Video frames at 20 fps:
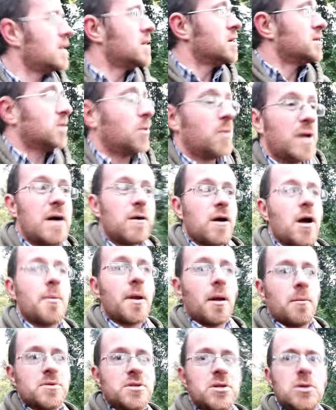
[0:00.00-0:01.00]
So we're now coming
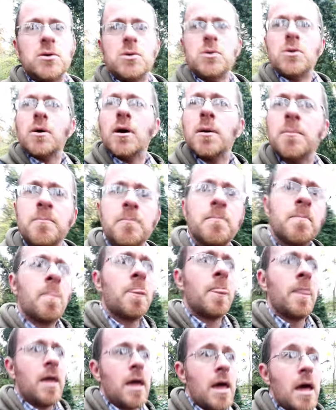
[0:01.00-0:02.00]
up to um,
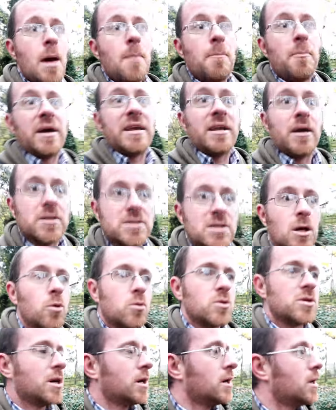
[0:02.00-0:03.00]
Baynard's
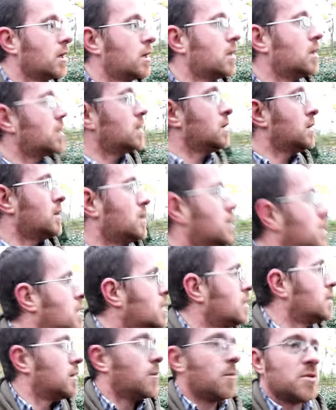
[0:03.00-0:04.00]
Holt,
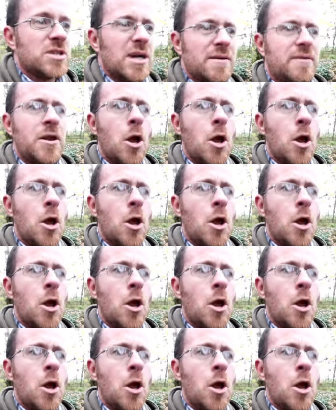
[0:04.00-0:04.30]
which ever have a